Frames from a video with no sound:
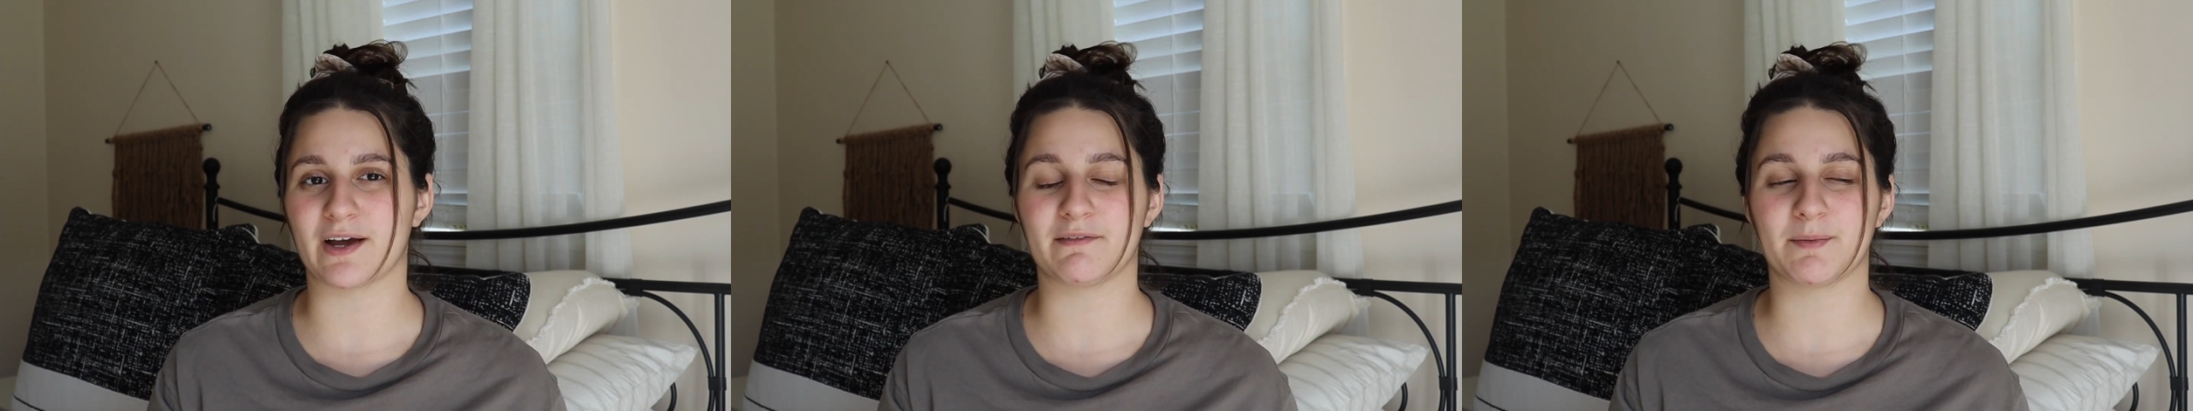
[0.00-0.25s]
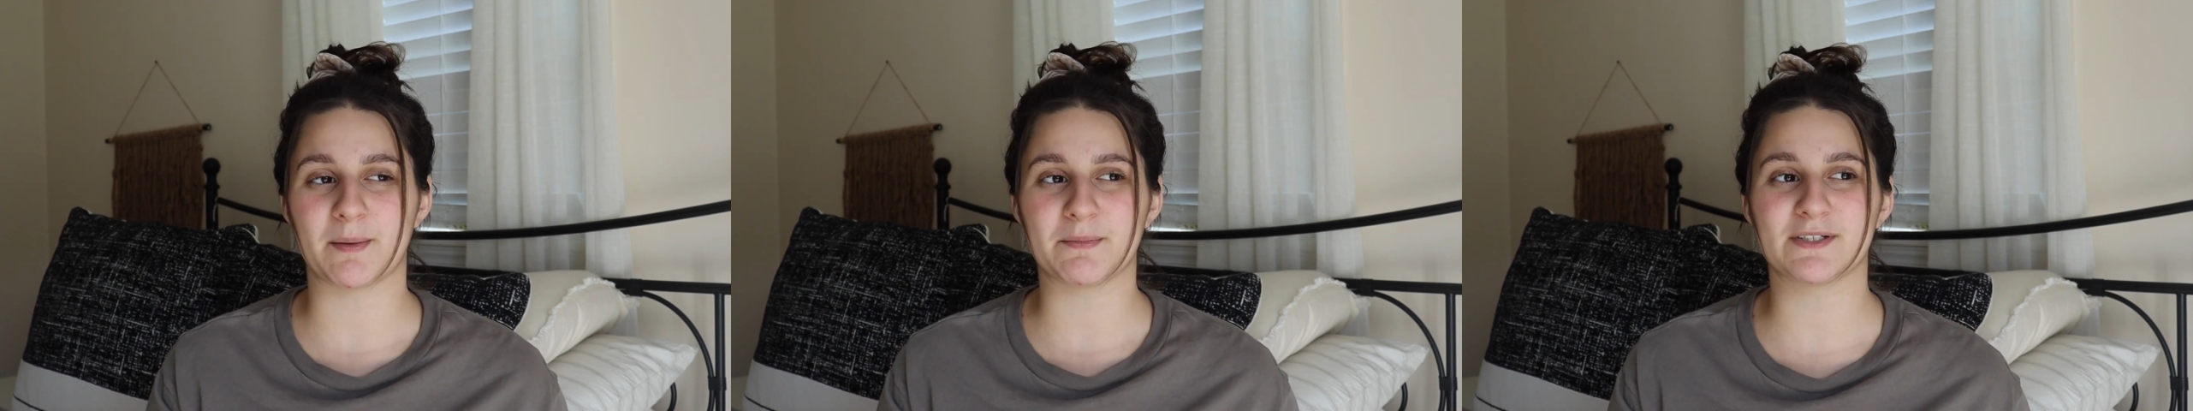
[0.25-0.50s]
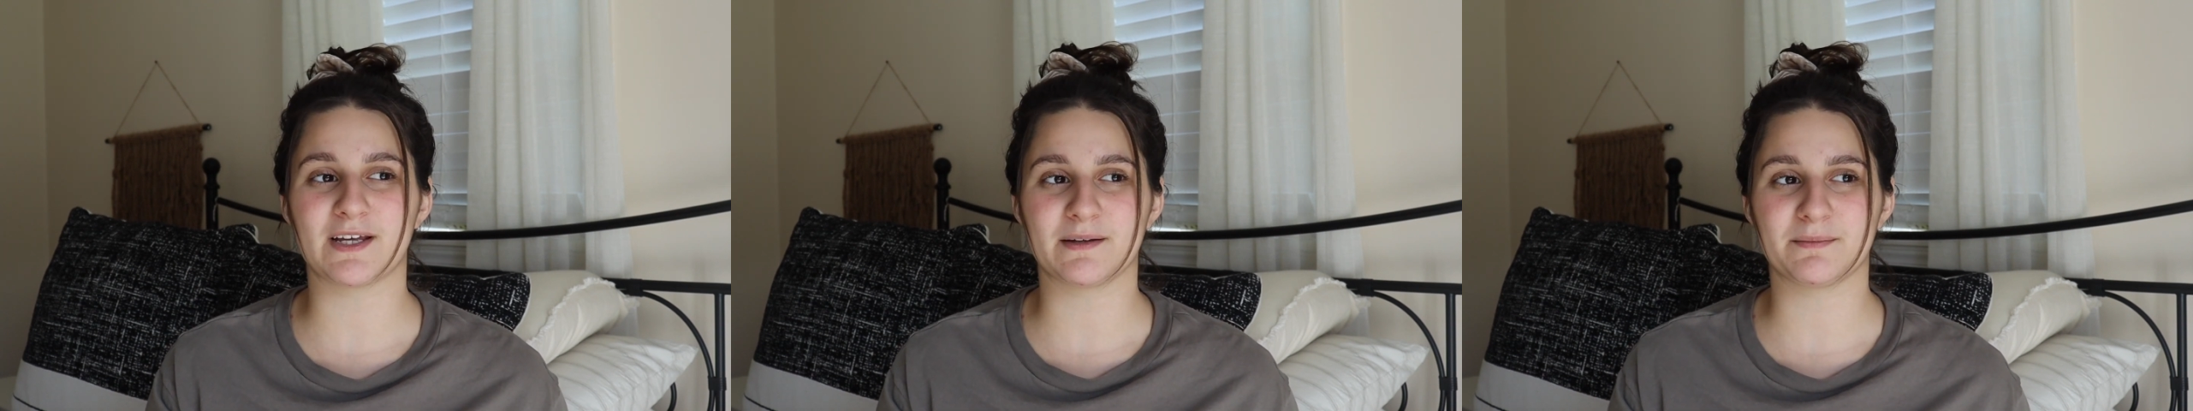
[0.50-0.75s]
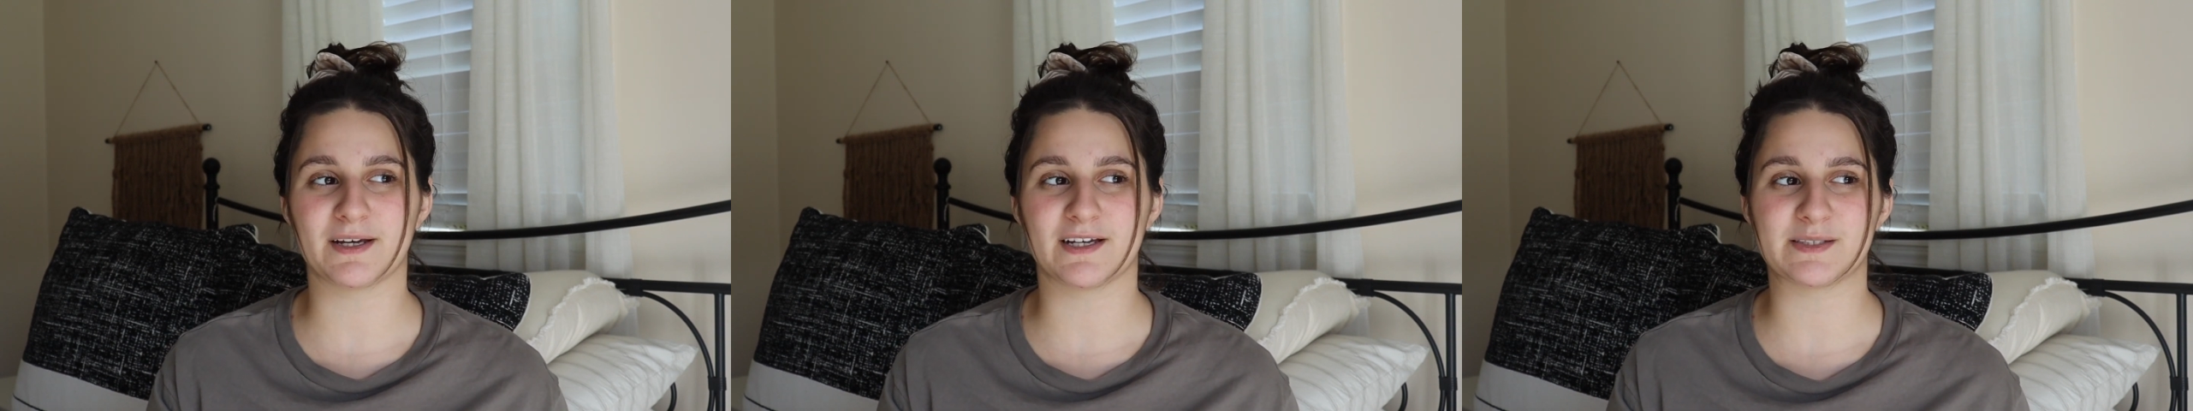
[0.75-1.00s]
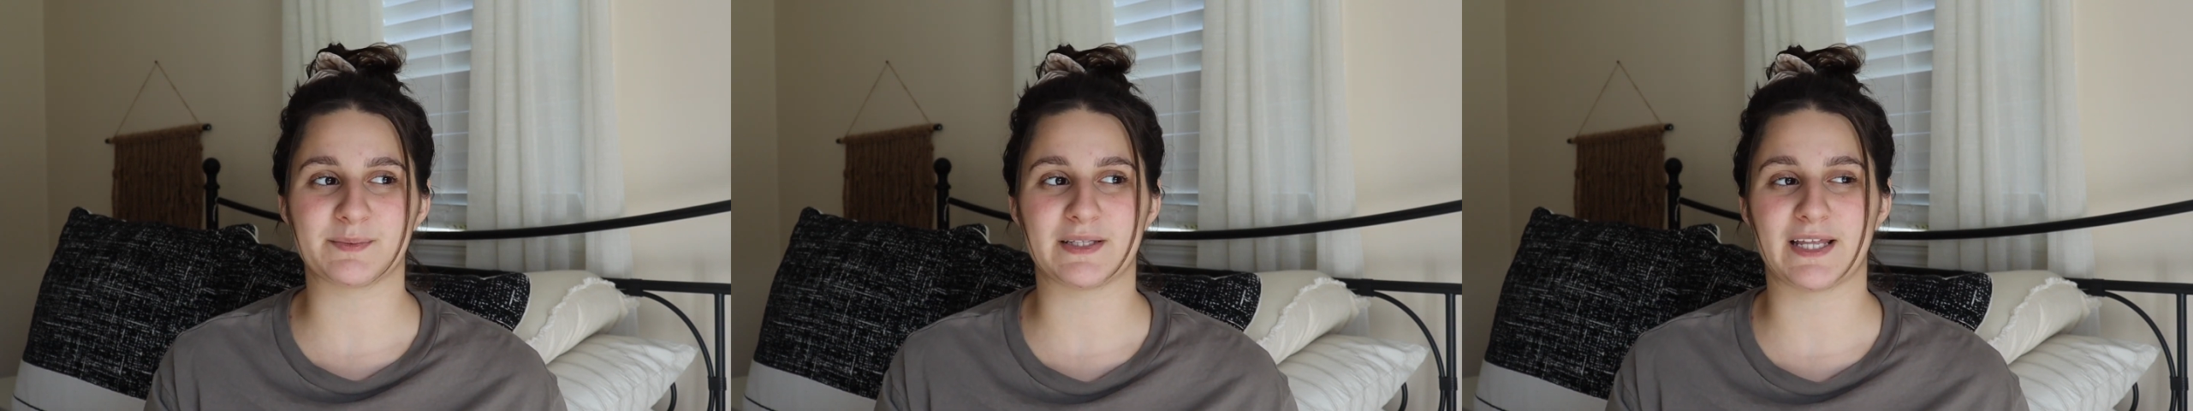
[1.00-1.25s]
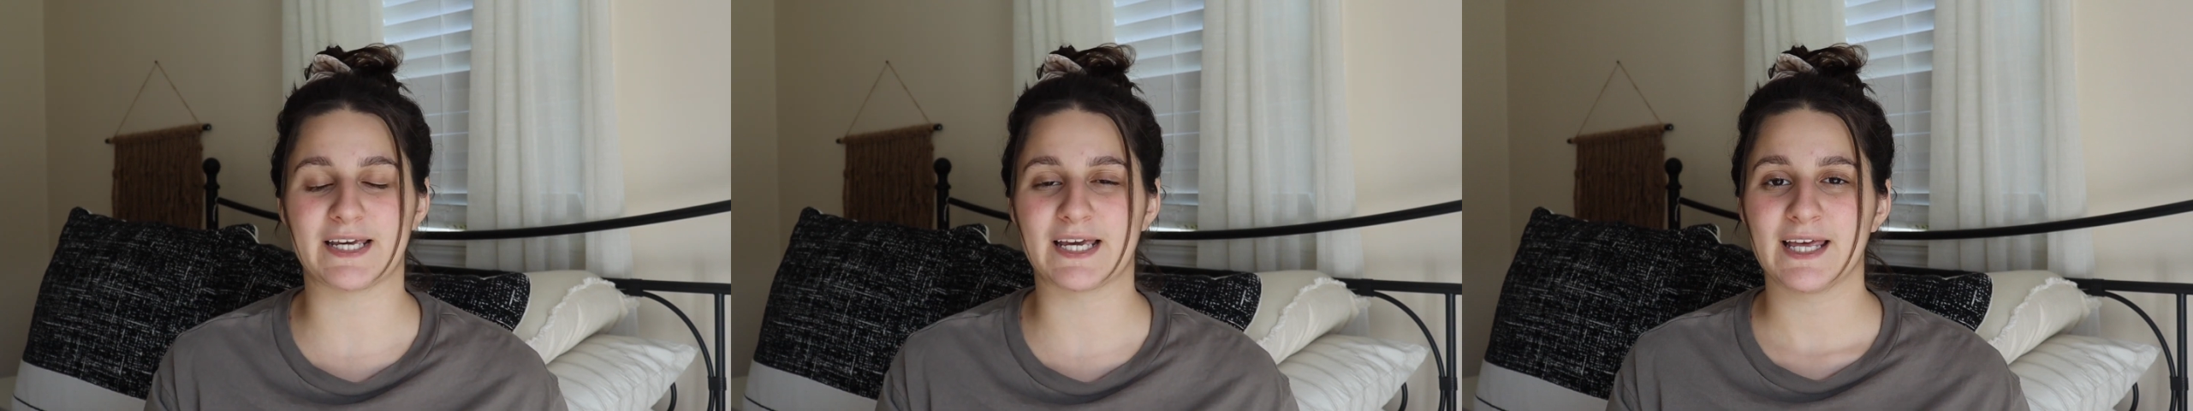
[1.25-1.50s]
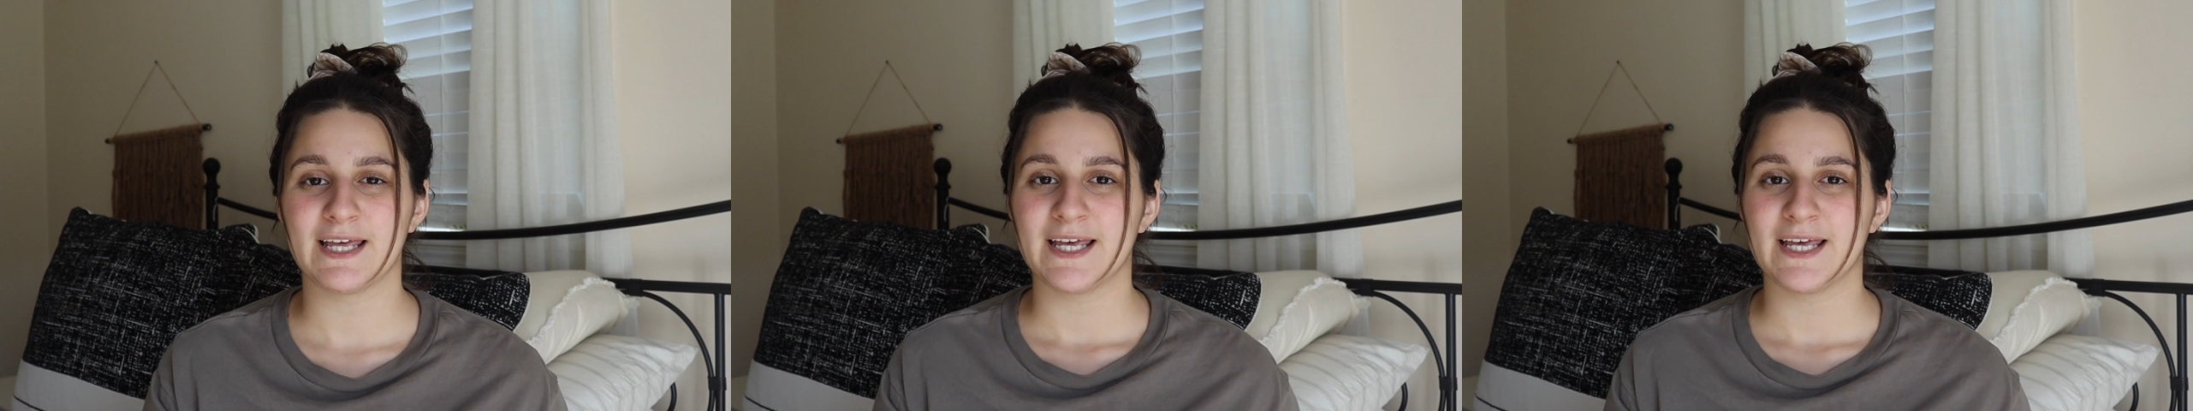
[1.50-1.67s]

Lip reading: I remember telling my husband like